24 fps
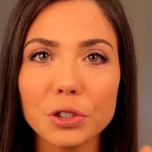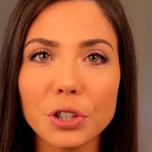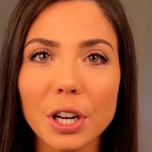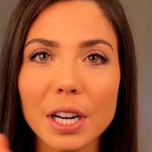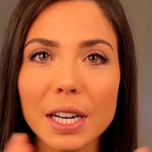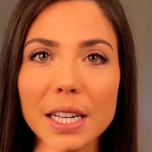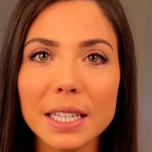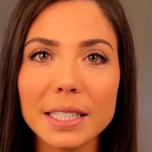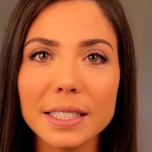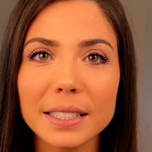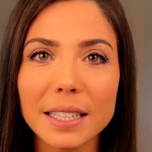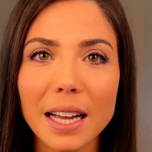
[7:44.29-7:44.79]

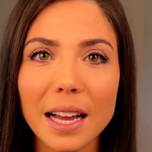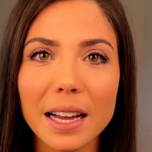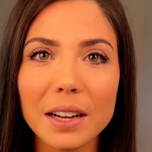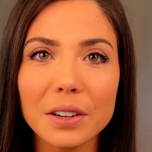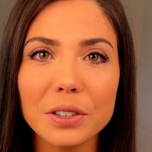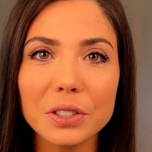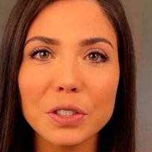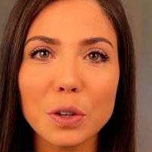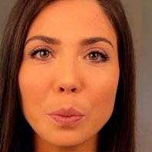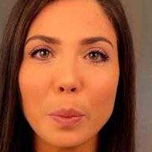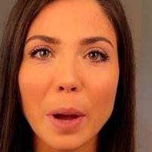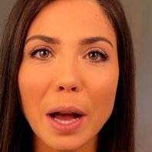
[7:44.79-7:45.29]
training style
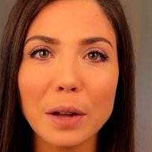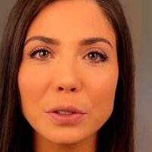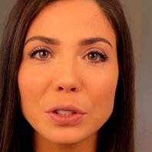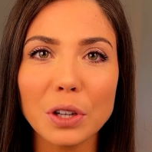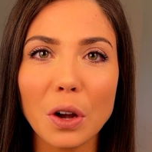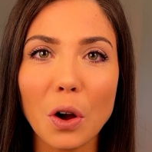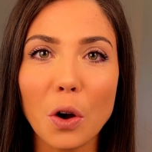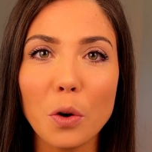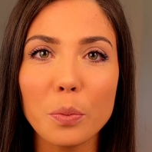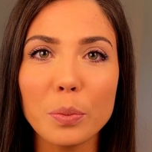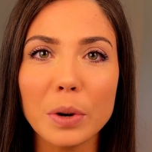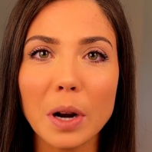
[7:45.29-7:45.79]
is about to
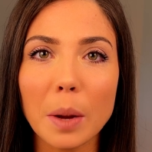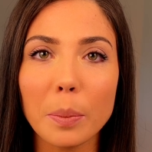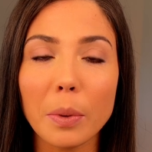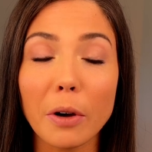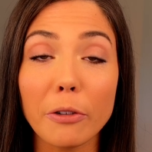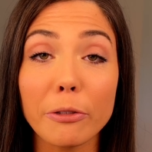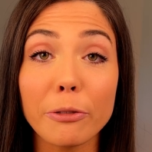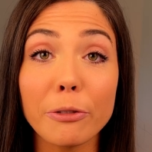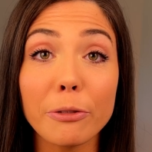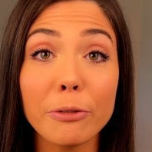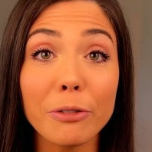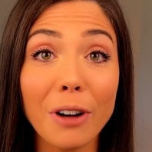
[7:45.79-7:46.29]
open up a
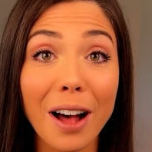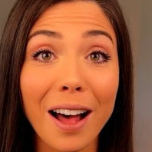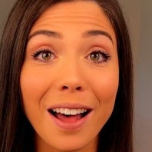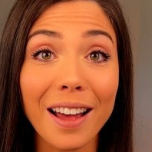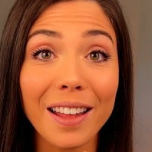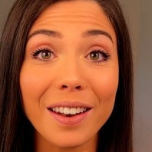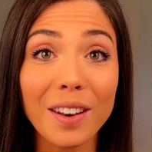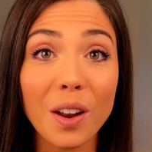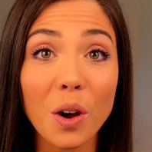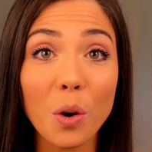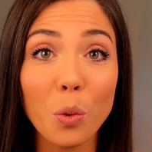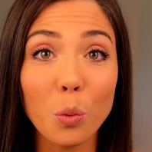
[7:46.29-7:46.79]

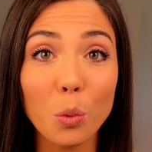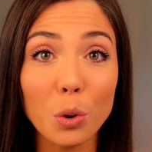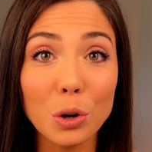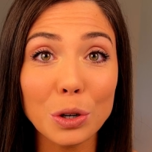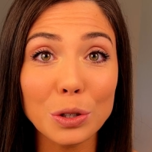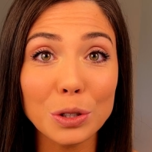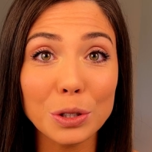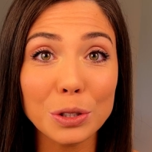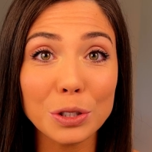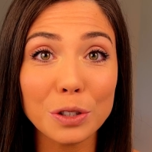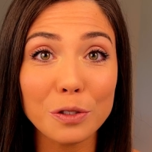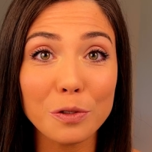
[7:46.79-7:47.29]
fun
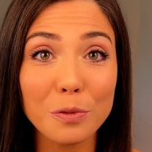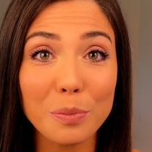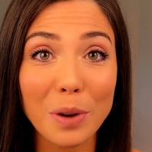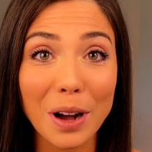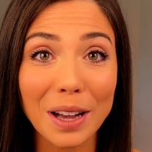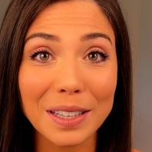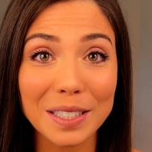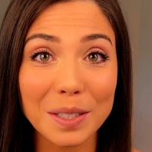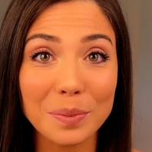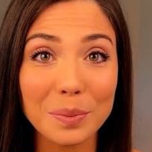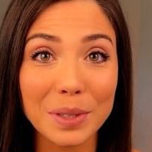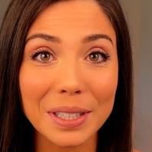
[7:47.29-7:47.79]
world of
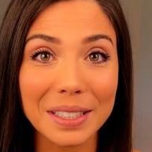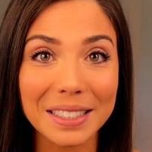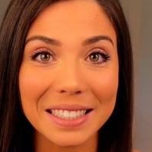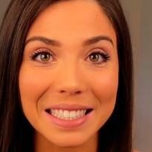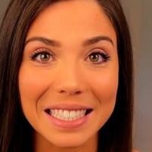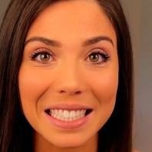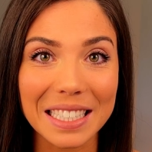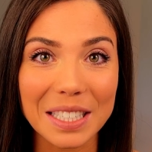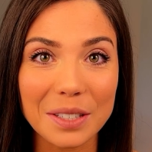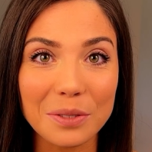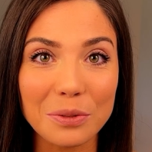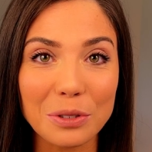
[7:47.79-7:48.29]

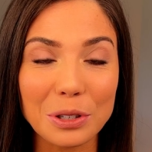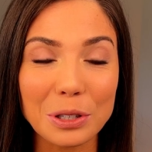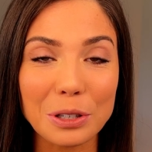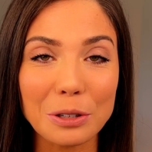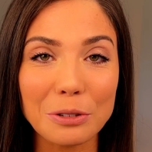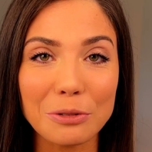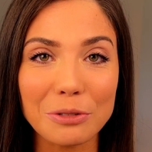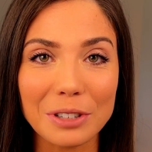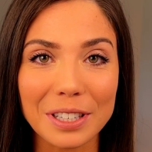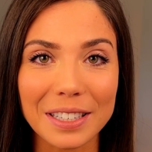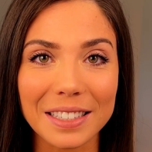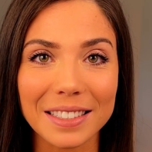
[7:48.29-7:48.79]
possibilities for your
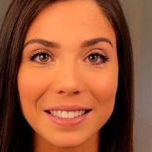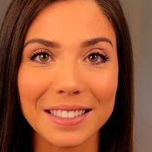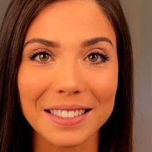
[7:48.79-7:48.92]
fitness